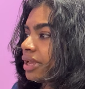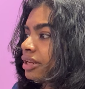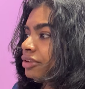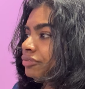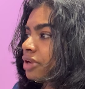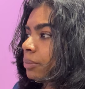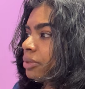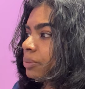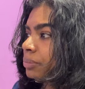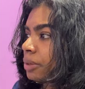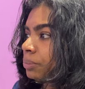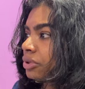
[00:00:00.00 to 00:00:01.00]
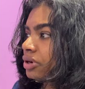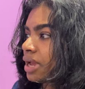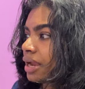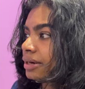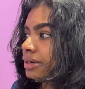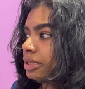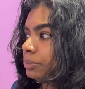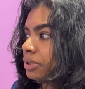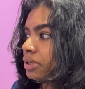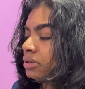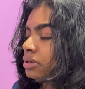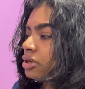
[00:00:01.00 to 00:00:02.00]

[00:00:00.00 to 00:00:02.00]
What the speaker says: any family member had TB?